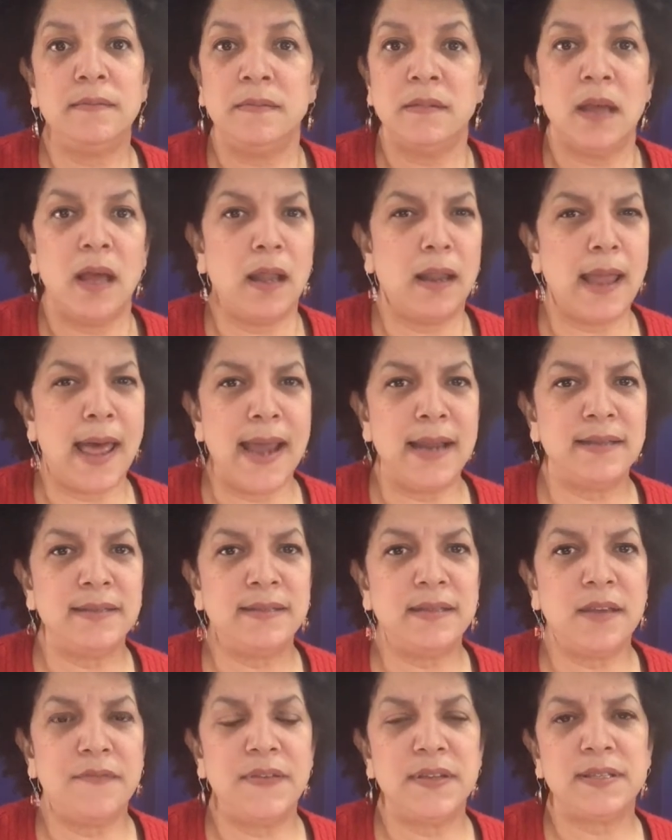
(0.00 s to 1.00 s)
a lot of
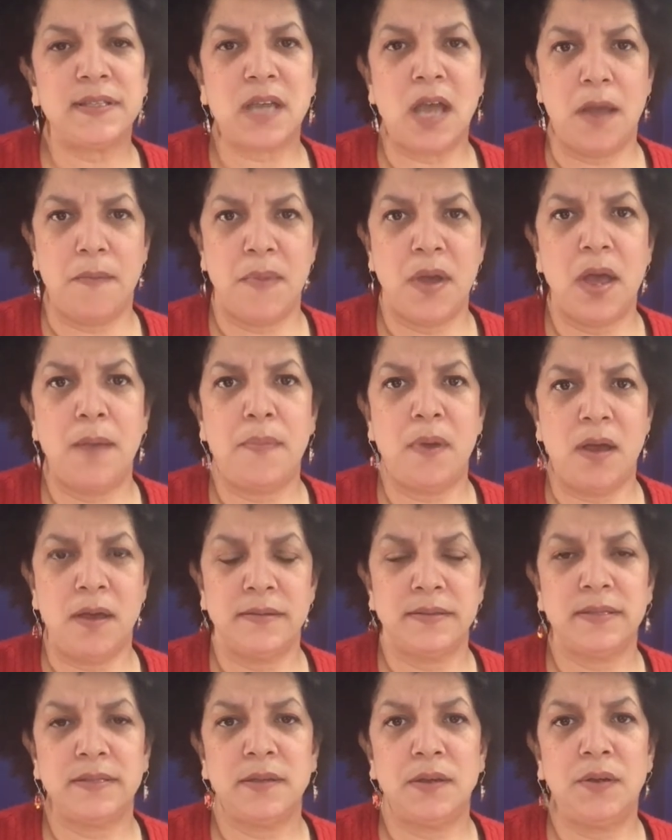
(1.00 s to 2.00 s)
stuff has come up
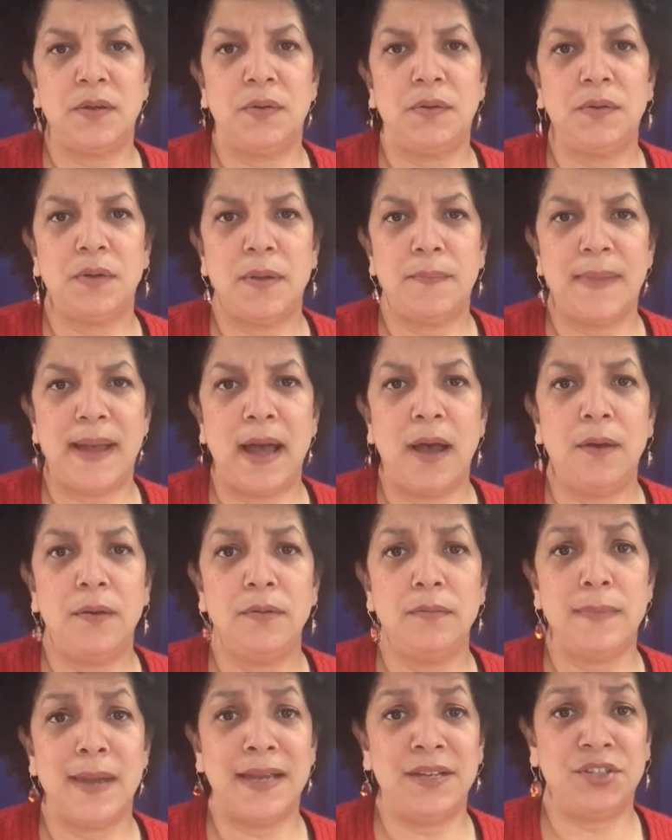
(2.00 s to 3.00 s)
also
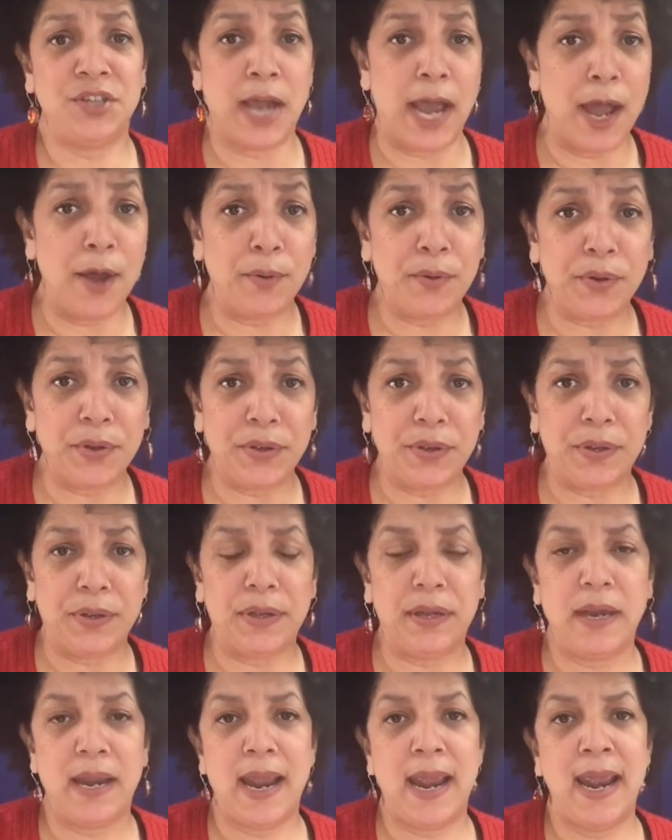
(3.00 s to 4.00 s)
about my
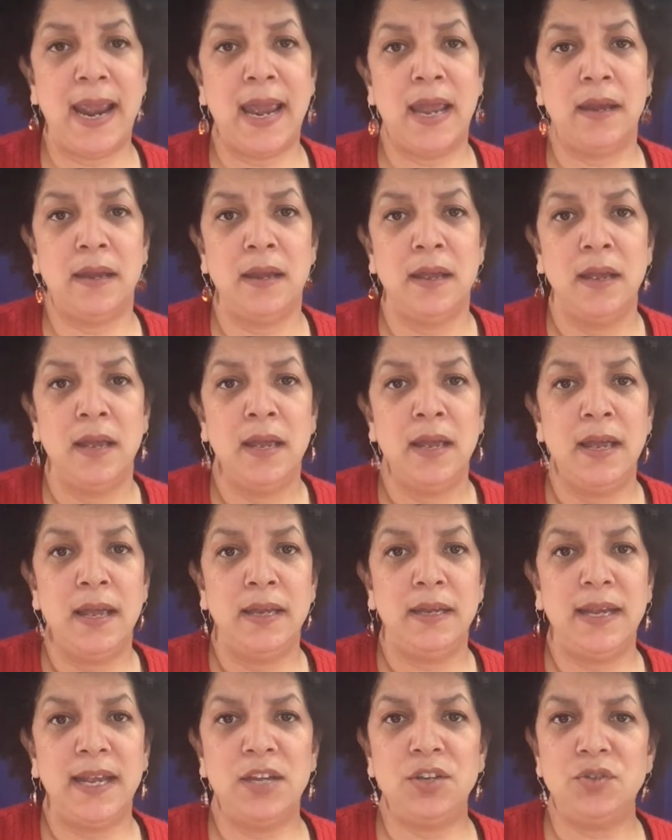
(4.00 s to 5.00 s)
childhood and
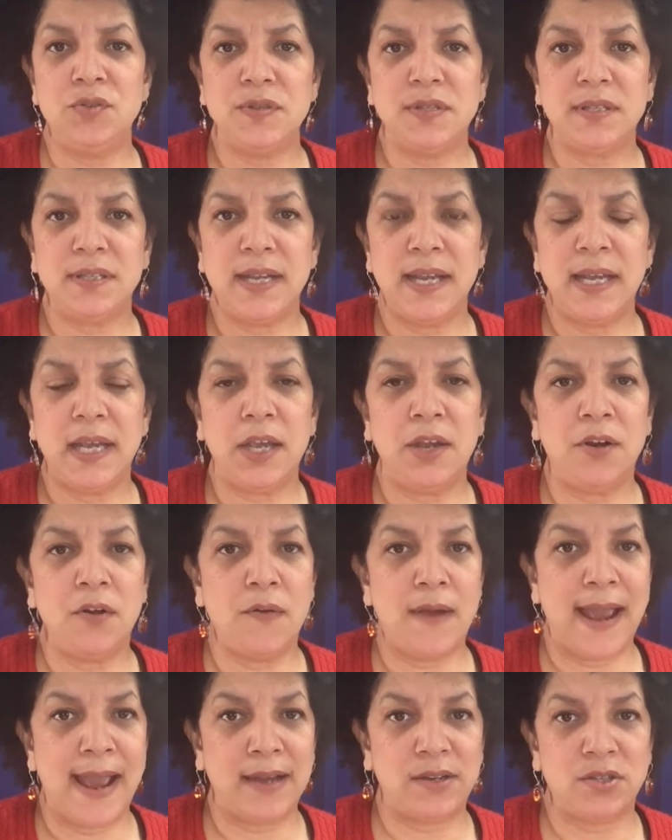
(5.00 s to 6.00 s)
interesting
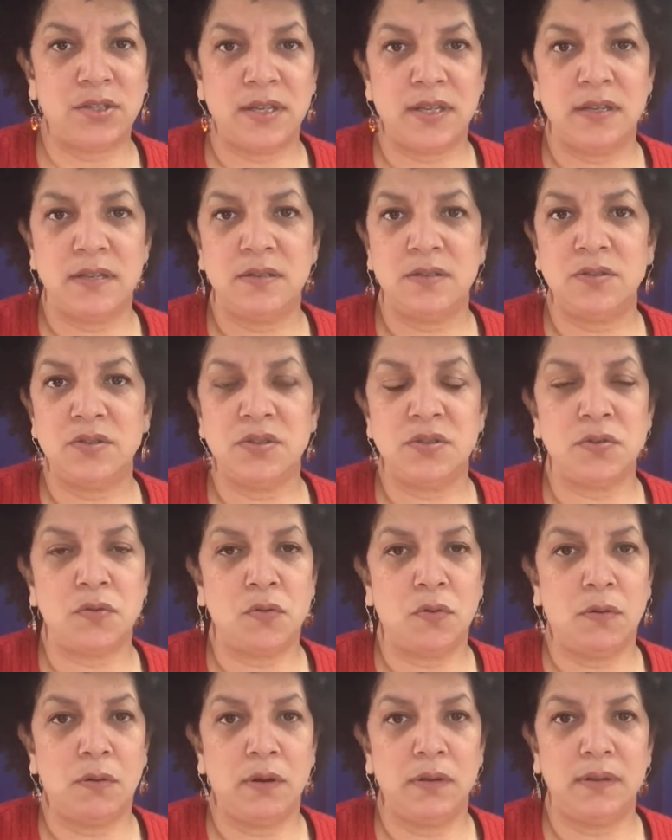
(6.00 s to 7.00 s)
interactions
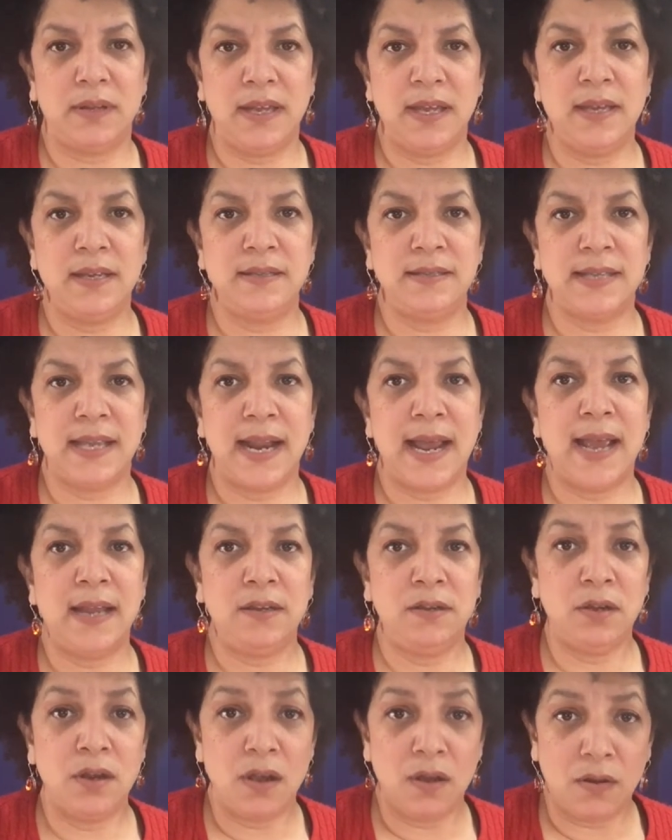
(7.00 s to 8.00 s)
or things that I
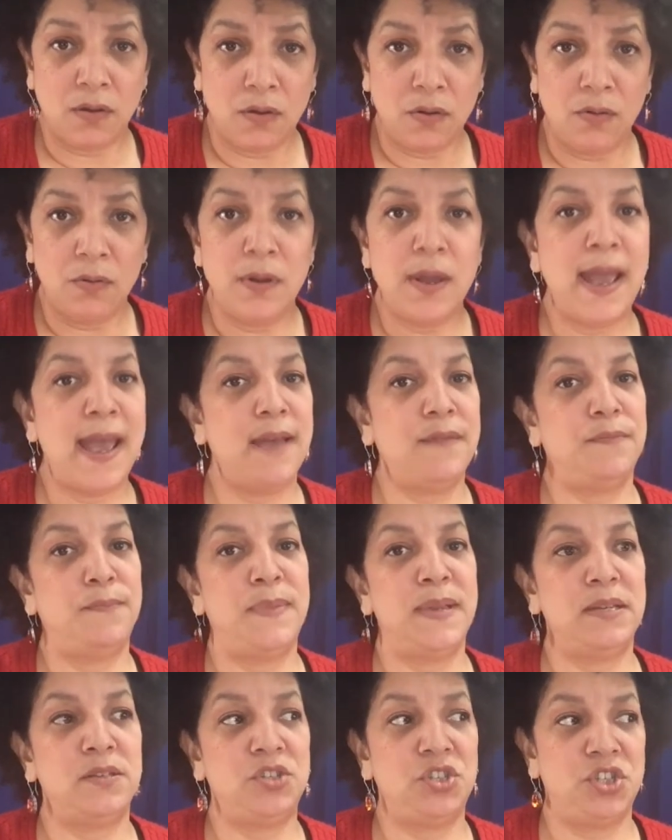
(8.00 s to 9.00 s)
know have
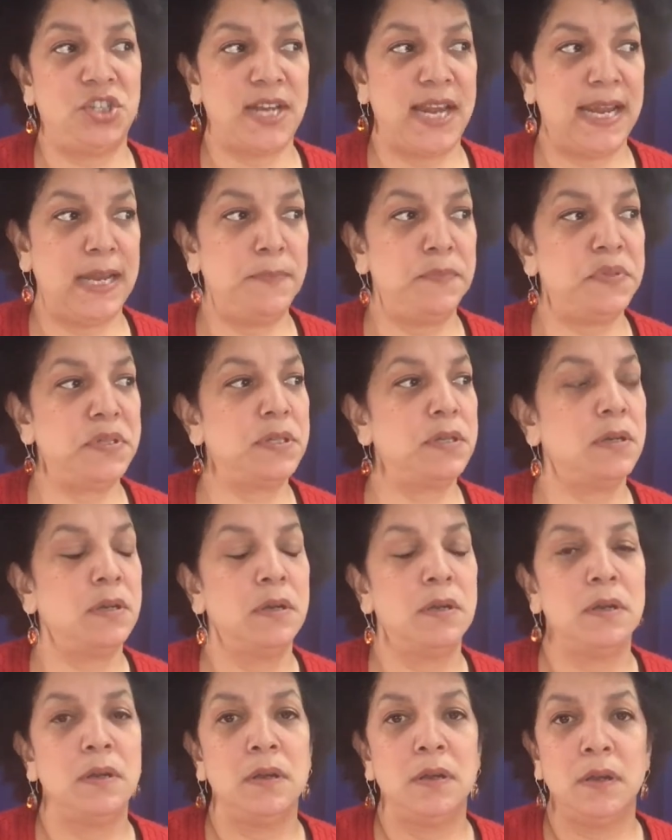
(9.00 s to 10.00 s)
been shaped
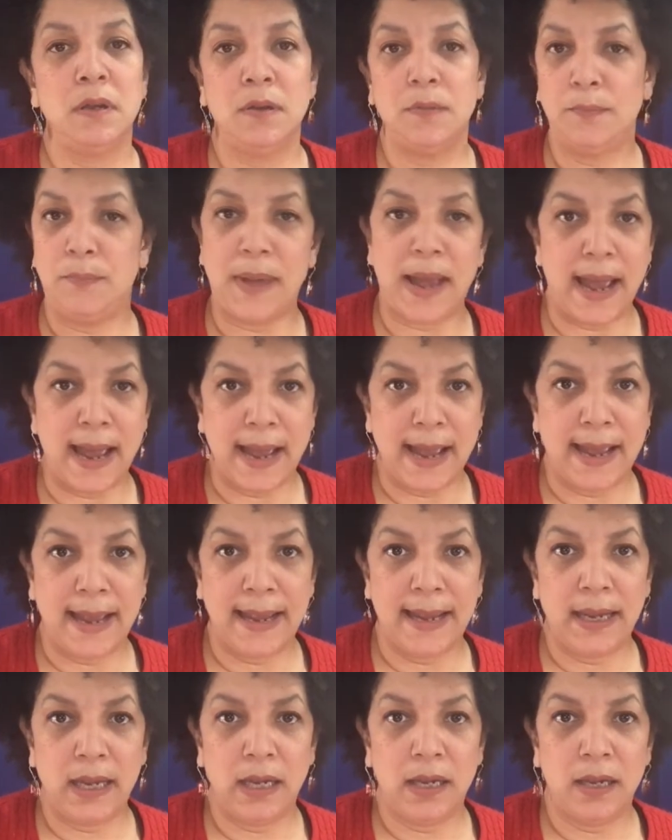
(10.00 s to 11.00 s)

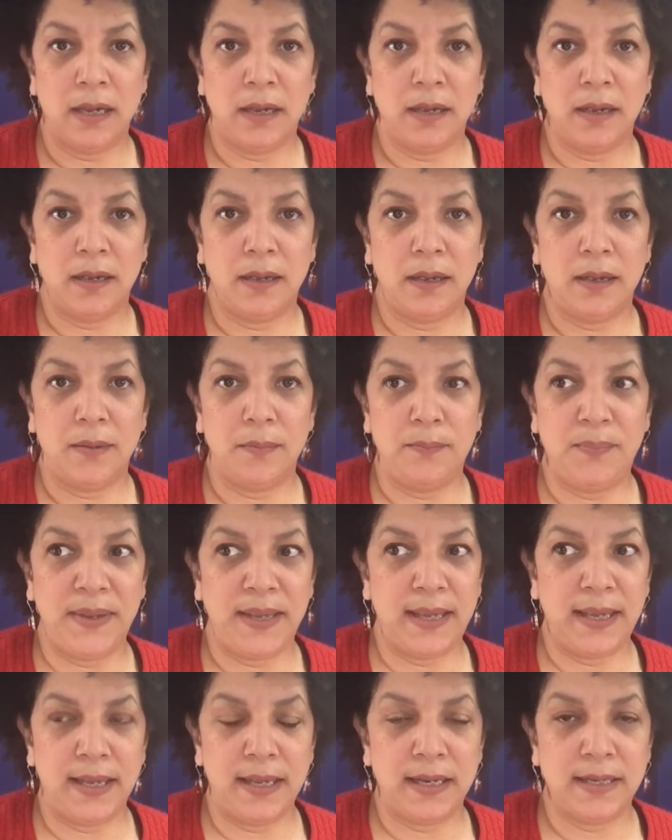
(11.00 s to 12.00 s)
by
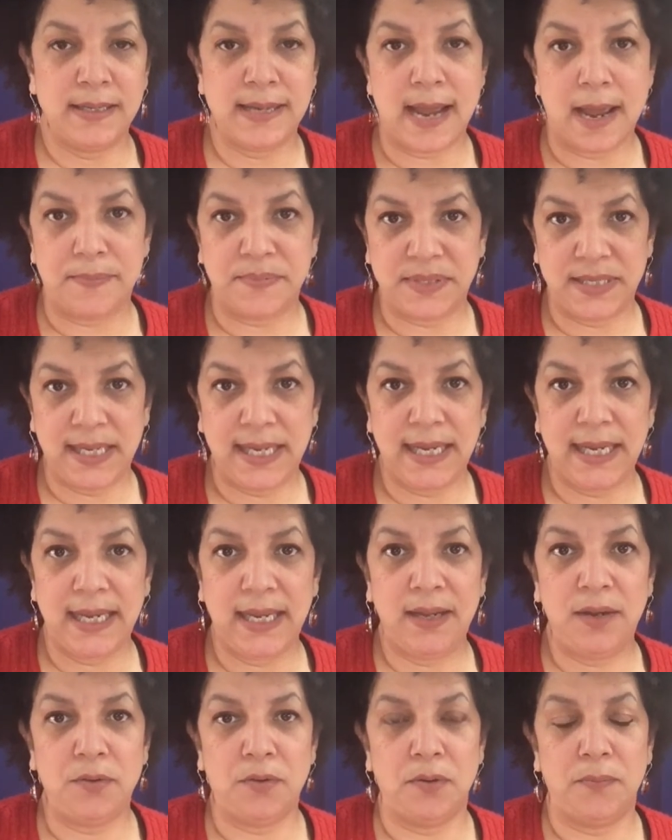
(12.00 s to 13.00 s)
being an
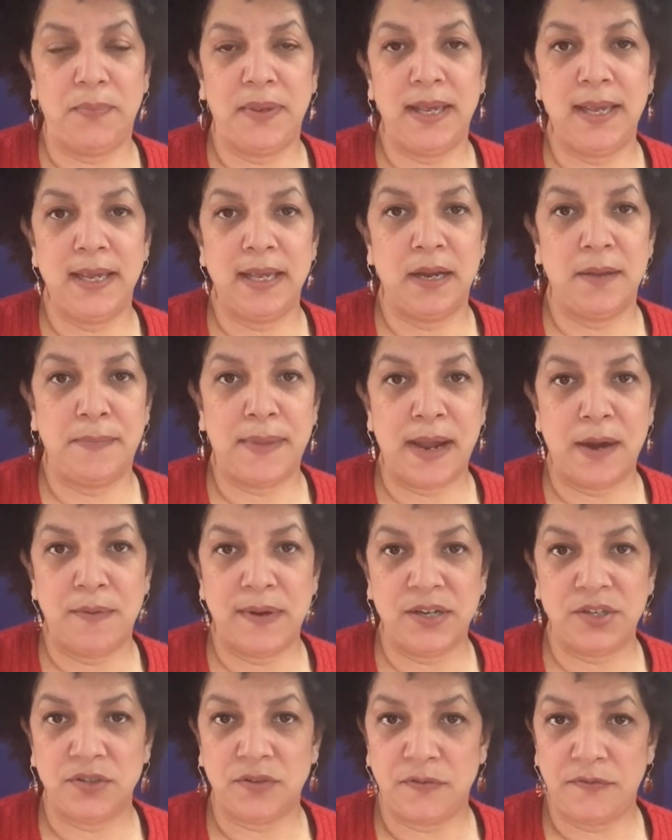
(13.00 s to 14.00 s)
adoptee or being in a
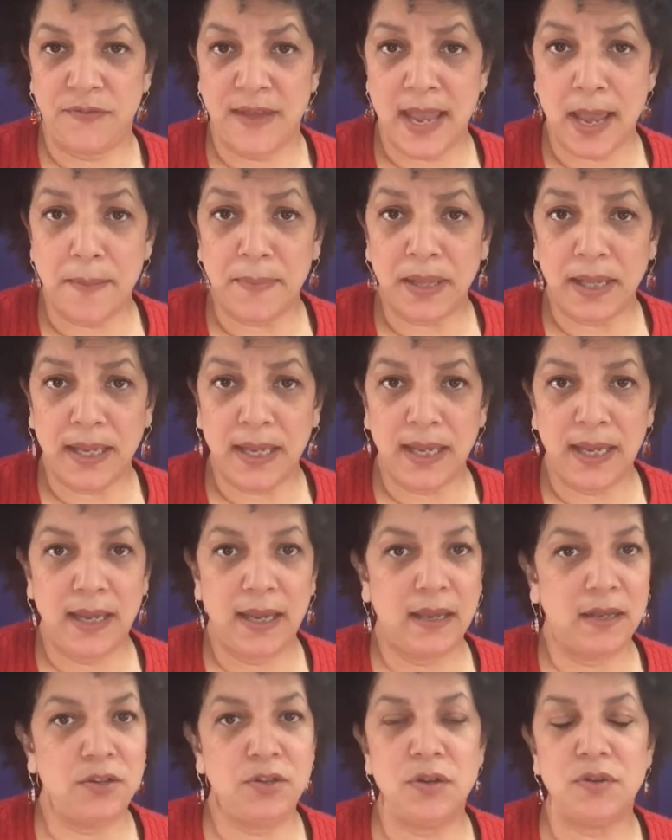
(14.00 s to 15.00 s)
biracial
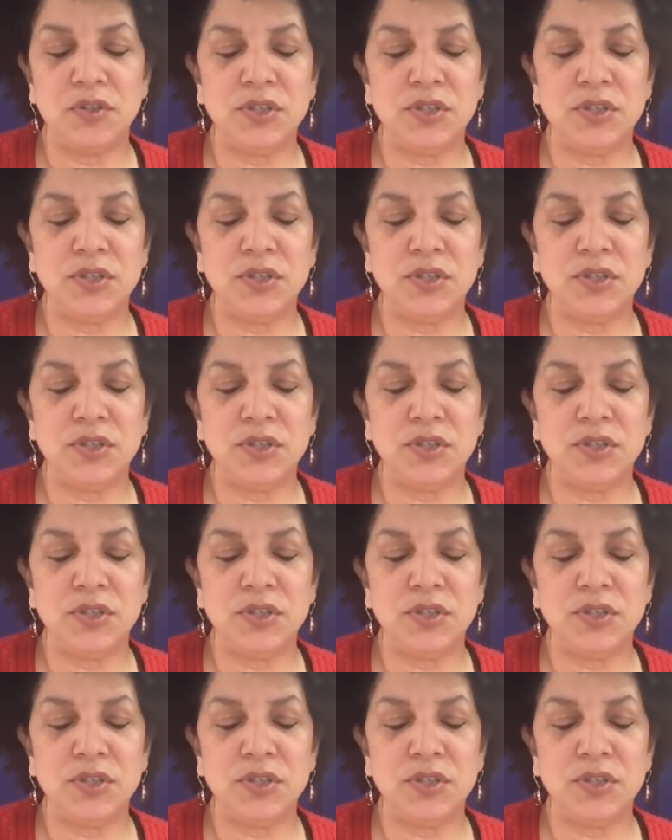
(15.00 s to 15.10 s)
family, and